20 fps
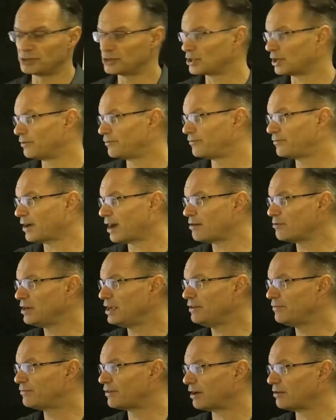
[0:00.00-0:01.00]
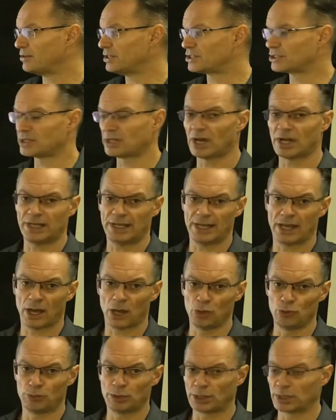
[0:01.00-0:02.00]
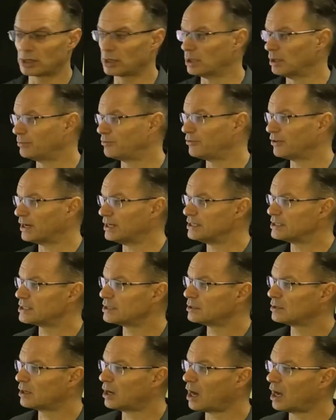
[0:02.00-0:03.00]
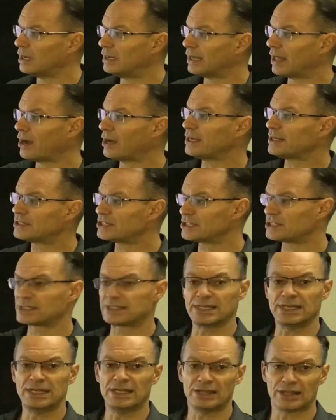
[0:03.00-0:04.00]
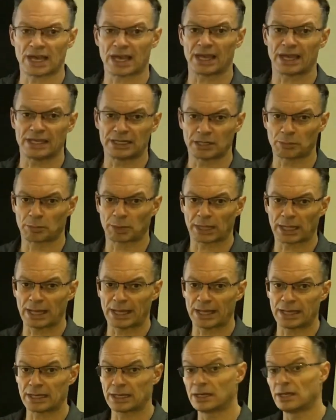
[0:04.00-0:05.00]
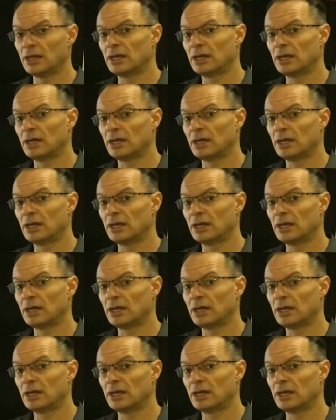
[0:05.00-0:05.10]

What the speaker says: So very, very slightly open club face. I like to see that in a player.